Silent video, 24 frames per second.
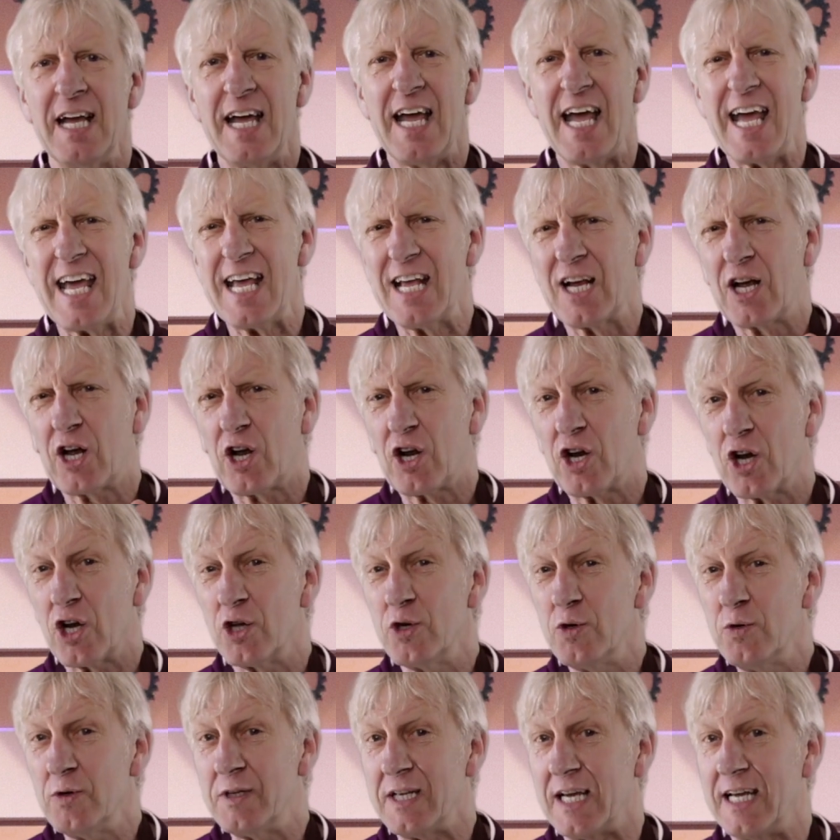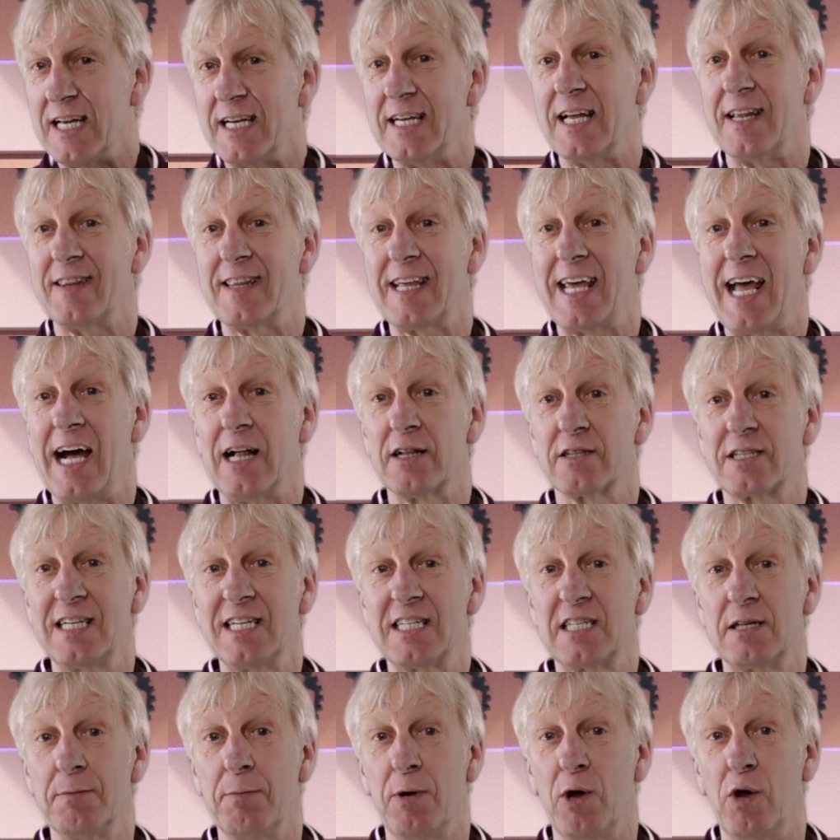including the
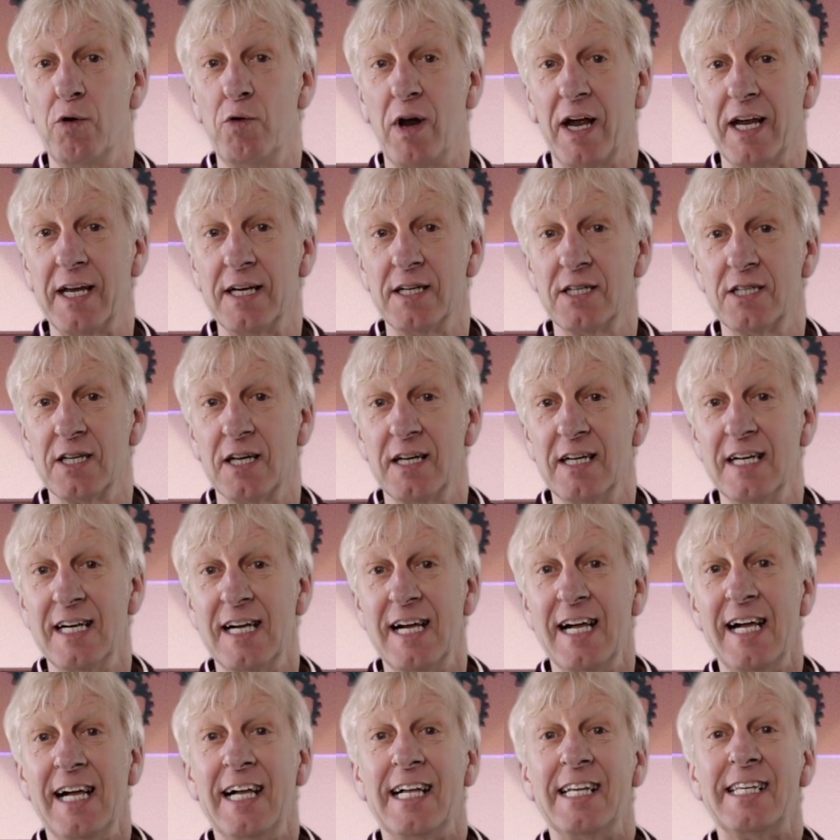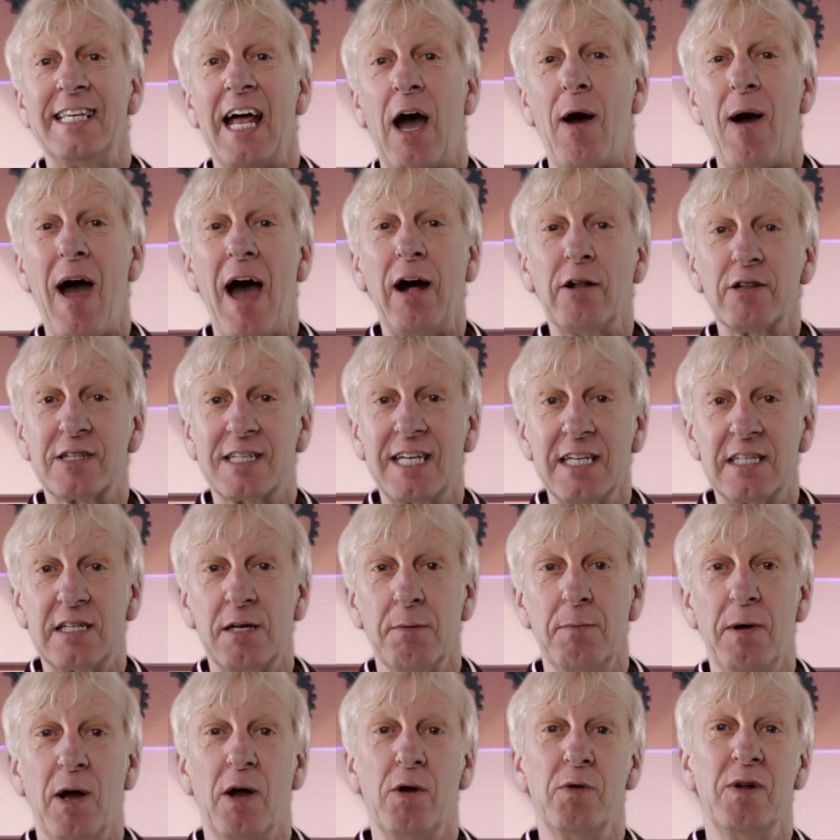altissimo range. Now,
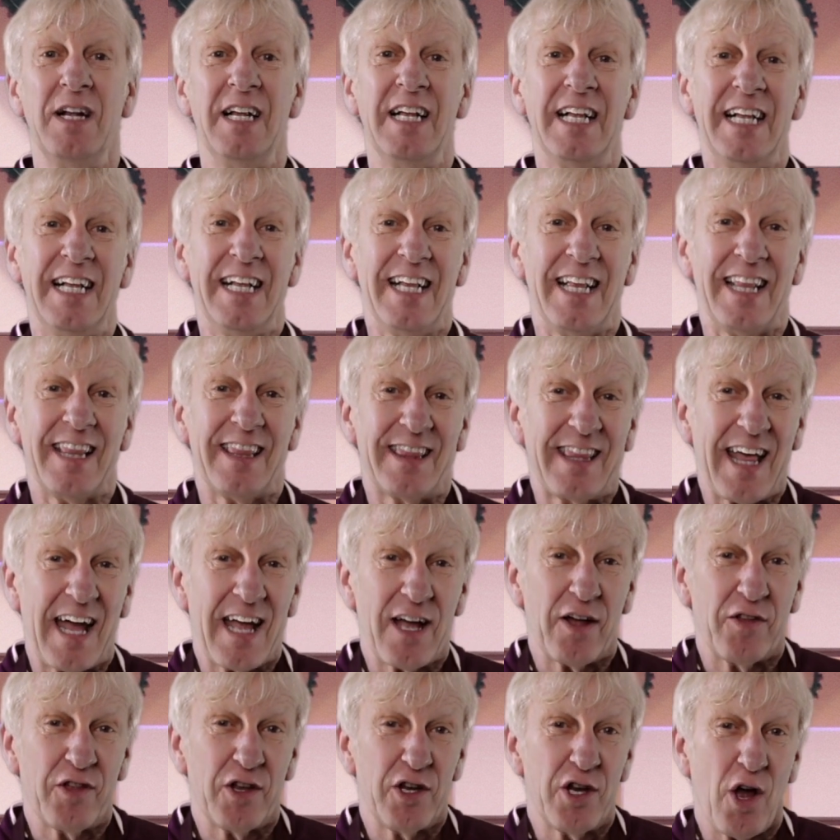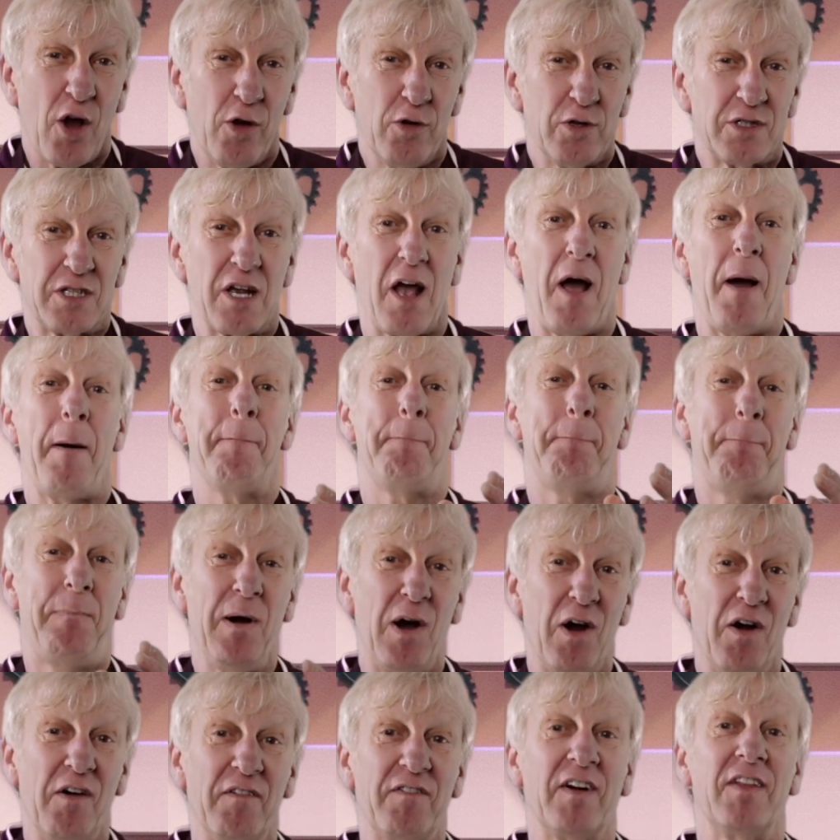altissimo, they are the notes
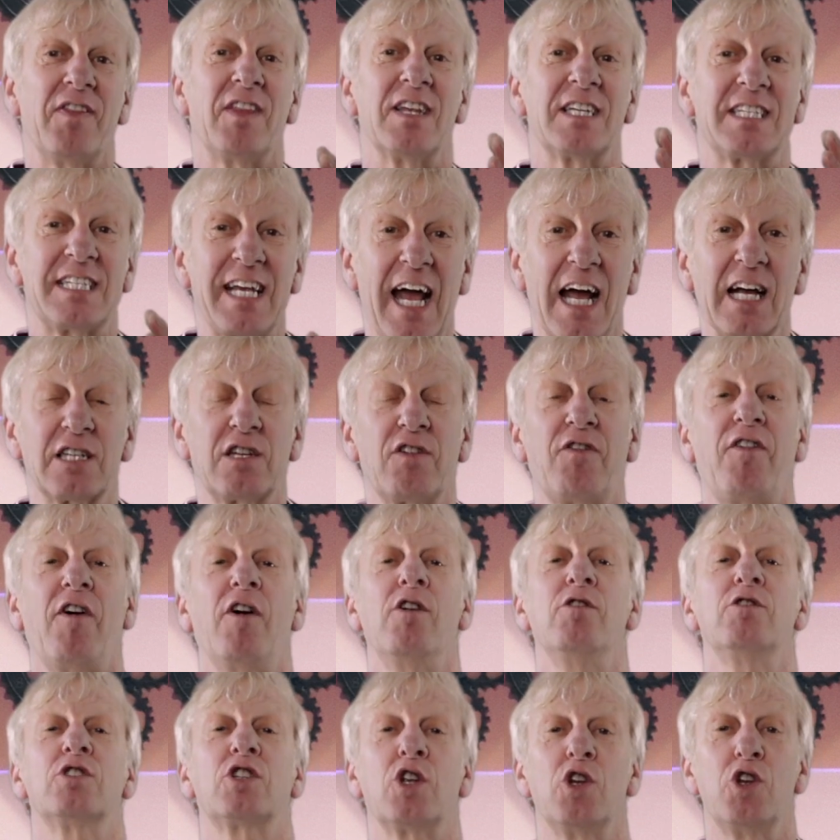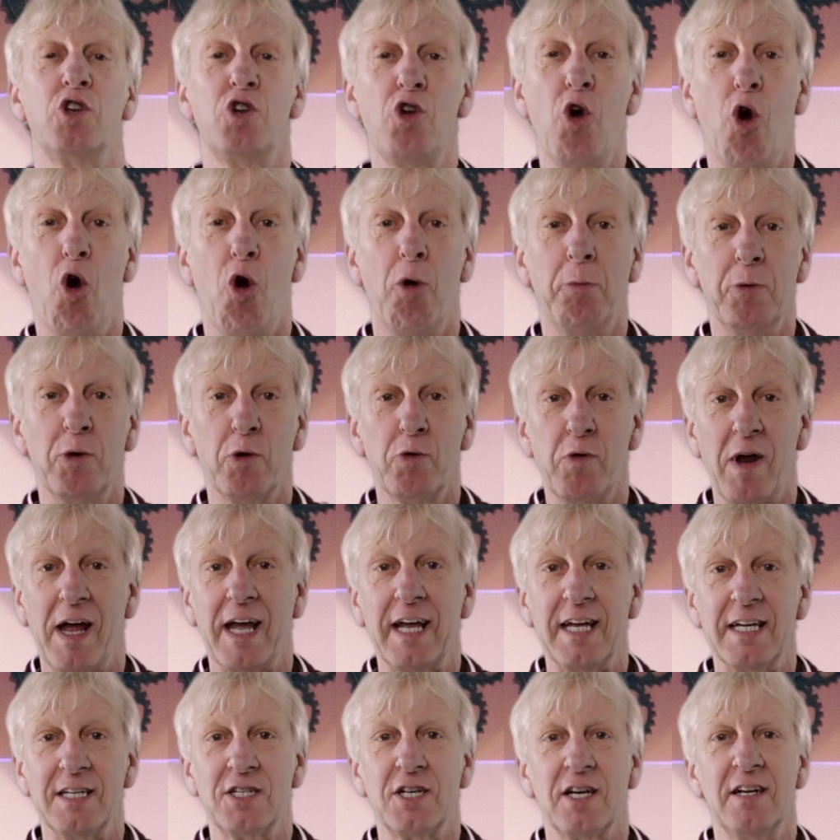above the saxophone's normal
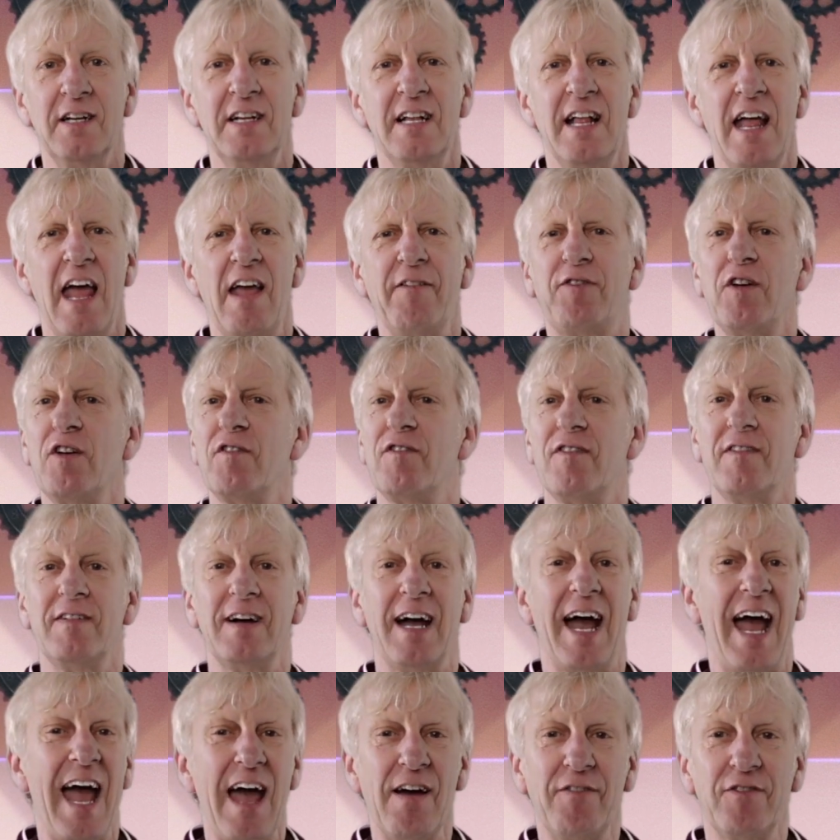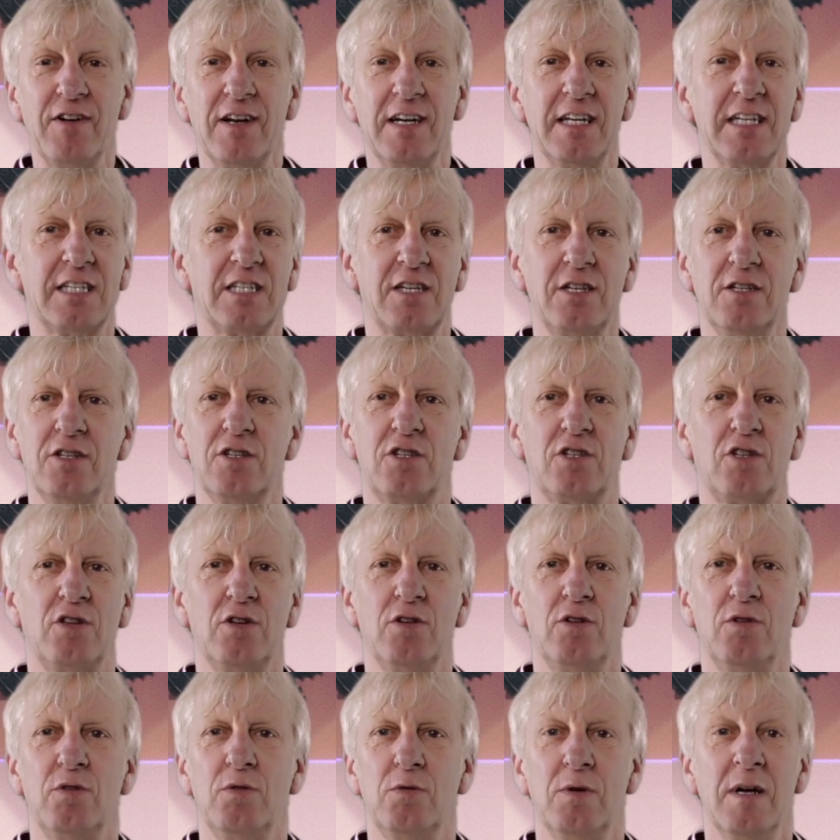range. If you've ever listened
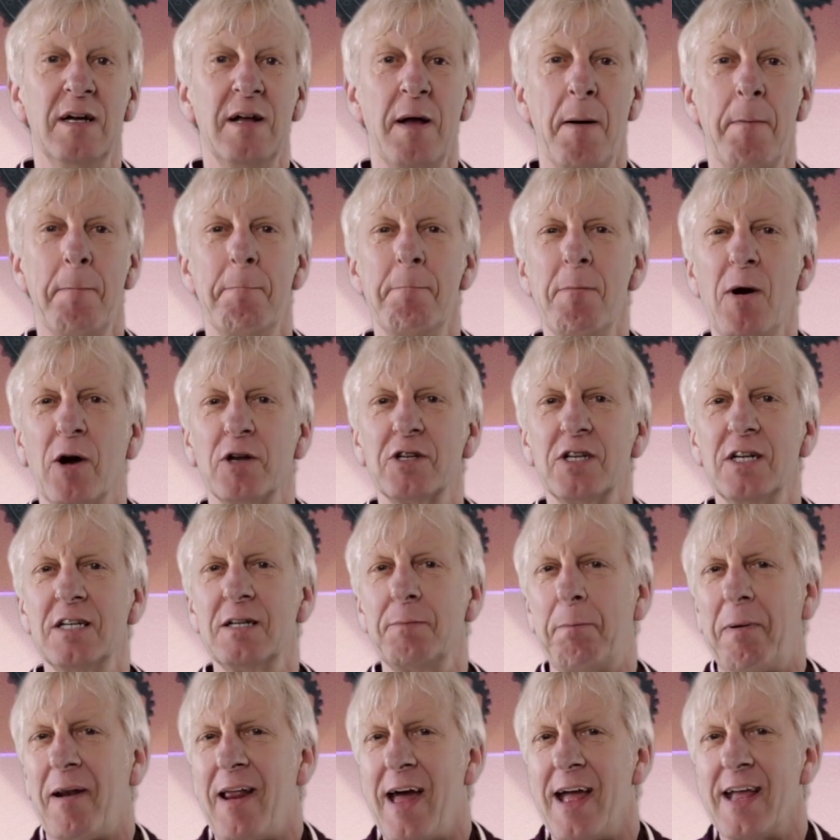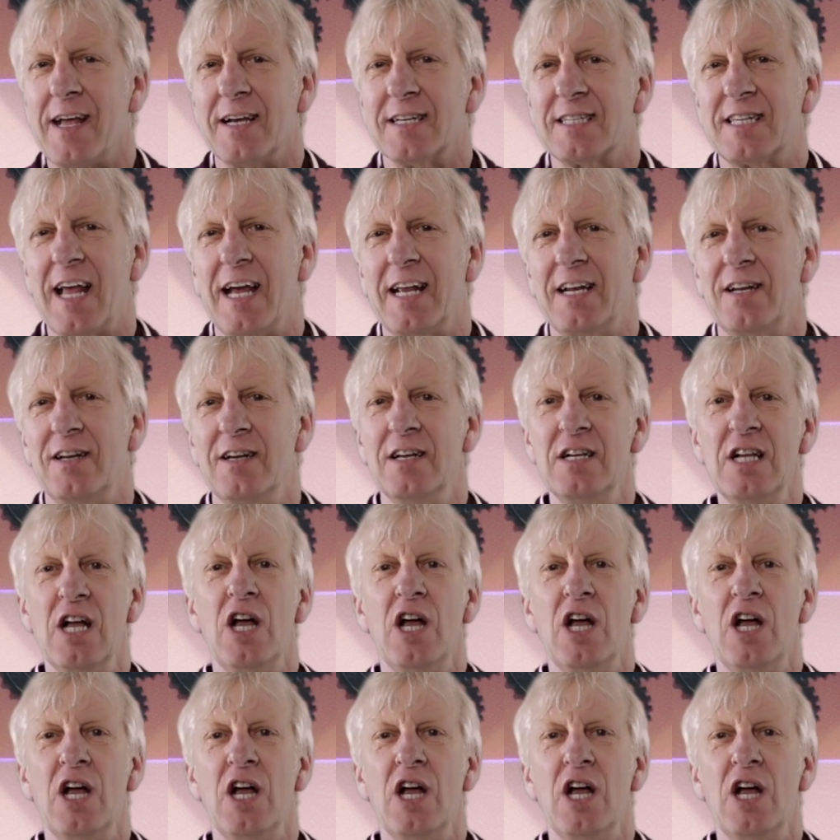to modern players, then